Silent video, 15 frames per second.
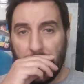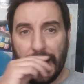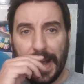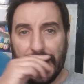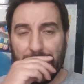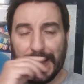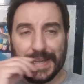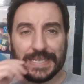
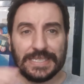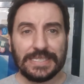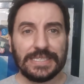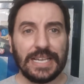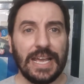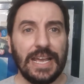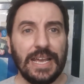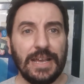and
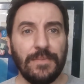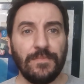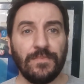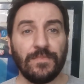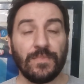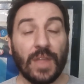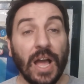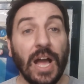
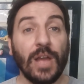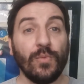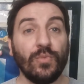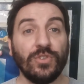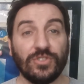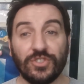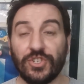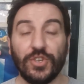I
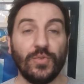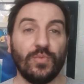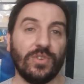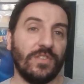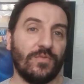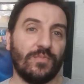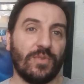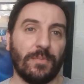would
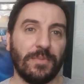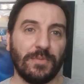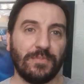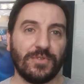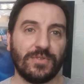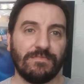have probably...